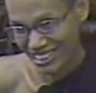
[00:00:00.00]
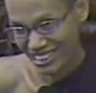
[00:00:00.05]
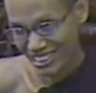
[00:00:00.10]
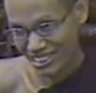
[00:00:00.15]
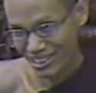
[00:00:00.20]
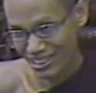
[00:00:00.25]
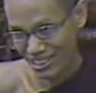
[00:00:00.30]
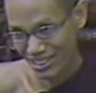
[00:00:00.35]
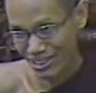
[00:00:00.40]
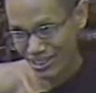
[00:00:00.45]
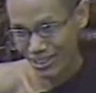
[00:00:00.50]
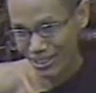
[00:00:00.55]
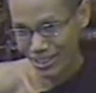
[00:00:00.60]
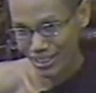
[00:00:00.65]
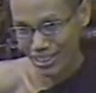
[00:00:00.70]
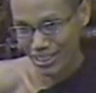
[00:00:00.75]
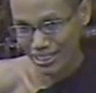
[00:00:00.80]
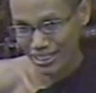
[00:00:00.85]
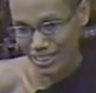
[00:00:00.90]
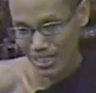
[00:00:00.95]
So
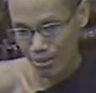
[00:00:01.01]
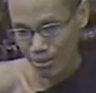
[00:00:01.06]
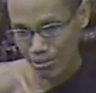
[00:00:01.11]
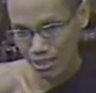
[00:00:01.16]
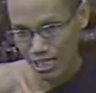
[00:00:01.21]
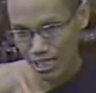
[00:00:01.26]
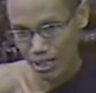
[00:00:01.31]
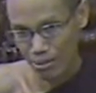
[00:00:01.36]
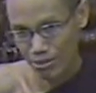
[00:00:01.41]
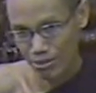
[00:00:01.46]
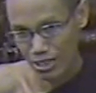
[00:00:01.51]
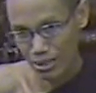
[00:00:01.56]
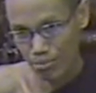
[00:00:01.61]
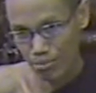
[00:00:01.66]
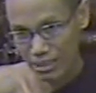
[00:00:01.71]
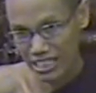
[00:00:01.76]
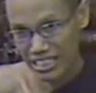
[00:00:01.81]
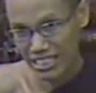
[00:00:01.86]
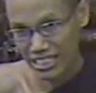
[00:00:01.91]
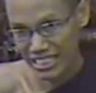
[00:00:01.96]
sometimes uh,
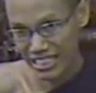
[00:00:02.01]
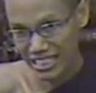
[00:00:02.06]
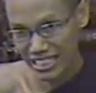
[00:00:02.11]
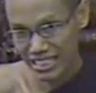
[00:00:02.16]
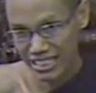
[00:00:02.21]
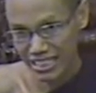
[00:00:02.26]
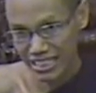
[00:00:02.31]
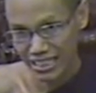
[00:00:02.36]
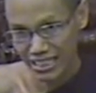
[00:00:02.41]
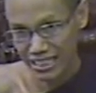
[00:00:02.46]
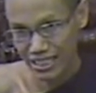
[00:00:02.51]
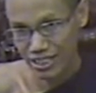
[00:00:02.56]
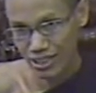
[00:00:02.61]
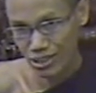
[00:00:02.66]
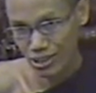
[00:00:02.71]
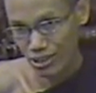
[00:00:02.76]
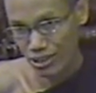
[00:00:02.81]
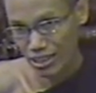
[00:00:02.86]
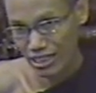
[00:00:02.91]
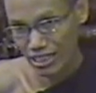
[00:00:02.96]
pity
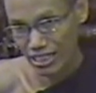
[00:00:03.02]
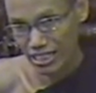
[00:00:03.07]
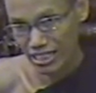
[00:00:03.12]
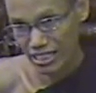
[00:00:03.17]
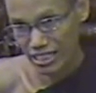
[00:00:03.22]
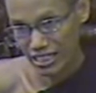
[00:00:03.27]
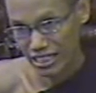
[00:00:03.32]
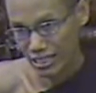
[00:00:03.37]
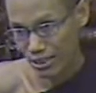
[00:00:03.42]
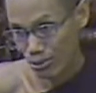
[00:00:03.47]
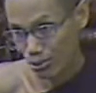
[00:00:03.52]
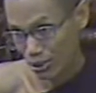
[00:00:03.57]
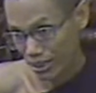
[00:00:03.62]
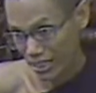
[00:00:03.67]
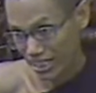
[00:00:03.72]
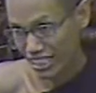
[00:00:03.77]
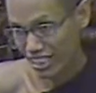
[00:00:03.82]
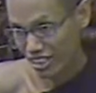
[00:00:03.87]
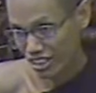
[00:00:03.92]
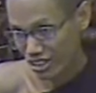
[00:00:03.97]
associated
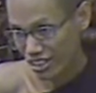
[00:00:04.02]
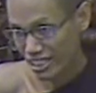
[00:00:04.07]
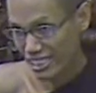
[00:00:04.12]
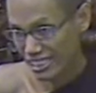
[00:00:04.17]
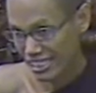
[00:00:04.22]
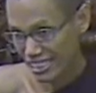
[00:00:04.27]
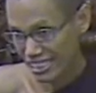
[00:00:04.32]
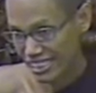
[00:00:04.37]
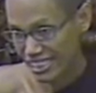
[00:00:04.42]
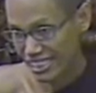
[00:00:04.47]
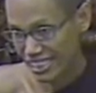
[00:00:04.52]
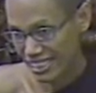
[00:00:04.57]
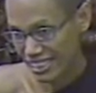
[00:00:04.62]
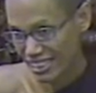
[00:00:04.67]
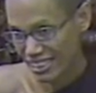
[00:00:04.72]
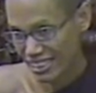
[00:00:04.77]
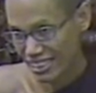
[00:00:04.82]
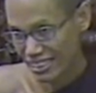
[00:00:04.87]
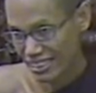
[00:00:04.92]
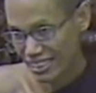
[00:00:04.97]
with the greed
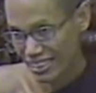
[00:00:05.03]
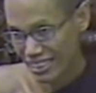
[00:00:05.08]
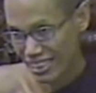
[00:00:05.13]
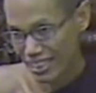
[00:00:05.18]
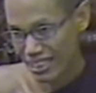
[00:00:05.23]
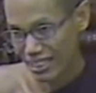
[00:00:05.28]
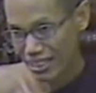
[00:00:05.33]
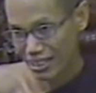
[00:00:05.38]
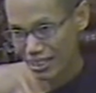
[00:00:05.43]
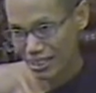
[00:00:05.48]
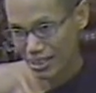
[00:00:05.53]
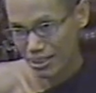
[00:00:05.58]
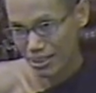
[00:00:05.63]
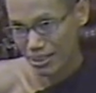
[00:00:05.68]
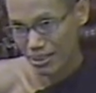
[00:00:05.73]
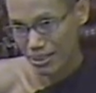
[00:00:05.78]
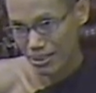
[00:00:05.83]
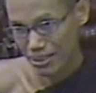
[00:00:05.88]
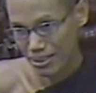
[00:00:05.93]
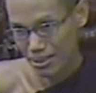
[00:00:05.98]
uh,
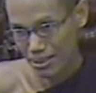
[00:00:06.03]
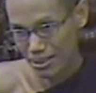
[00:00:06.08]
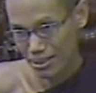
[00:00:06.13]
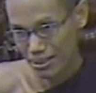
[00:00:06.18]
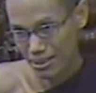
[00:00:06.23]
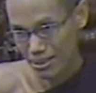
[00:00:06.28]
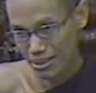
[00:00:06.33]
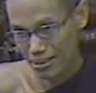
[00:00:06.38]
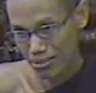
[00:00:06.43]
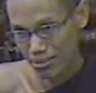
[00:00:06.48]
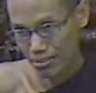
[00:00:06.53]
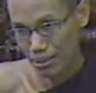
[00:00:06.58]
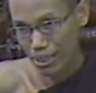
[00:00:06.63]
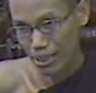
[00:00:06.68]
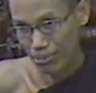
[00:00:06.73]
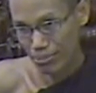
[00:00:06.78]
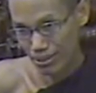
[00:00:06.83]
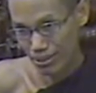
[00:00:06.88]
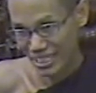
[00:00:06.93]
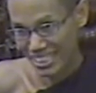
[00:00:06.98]

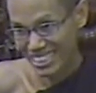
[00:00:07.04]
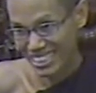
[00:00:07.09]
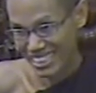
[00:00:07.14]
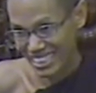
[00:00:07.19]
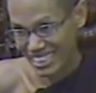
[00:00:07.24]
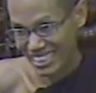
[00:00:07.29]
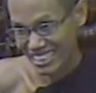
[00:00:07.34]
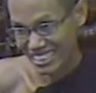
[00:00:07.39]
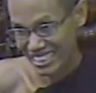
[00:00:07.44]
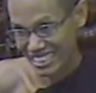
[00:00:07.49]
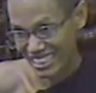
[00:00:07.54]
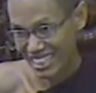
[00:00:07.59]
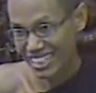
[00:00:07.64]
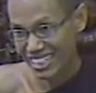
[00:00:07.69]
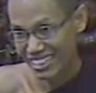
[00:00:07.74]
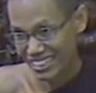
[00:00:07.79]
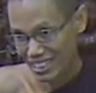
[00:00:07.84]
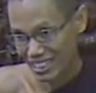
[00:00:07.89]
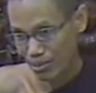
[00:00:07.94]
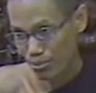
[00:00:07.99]
may pretend
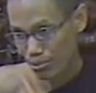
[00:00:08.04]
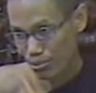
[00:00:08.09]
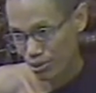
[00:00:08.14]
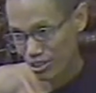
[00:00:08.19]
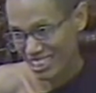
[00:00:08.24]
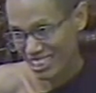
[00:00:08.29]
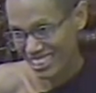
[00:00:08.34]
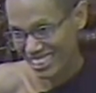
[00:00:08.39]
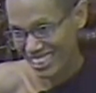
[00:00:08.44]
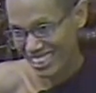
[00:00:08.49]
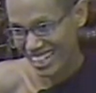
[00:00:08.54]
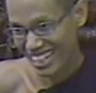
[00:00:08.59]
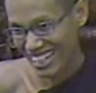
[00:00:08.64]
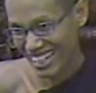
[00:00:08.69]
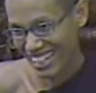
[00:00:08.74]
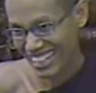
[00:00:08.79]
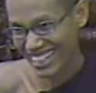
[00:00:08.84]
as a mudita.